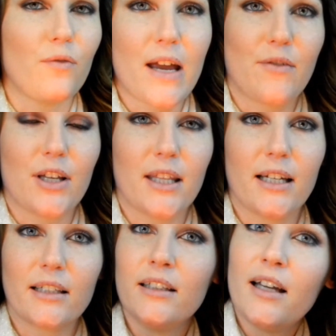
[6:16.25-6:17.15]
favorite
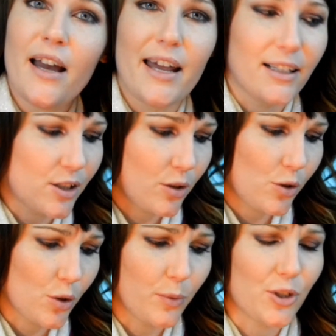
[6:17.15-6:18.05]
thing, and it's
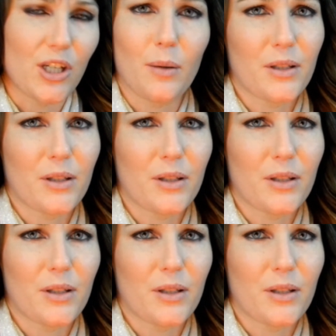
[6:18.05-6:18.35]
super cheap.